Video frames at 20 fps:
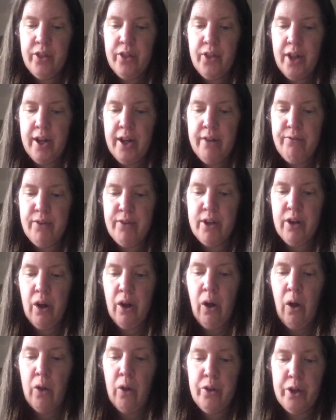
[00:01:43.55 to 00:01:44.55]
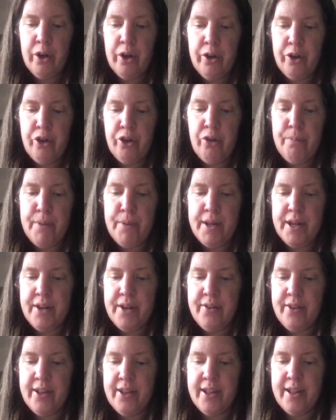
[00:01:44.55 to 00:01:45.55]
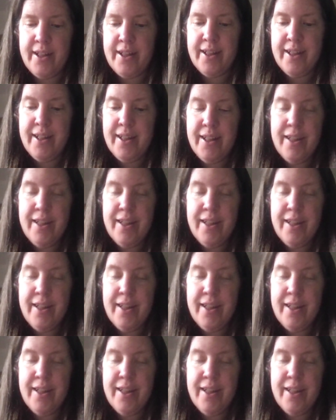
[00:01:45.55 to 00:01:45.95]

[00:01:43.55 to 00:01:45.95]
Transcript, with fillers: loved in all our humanity,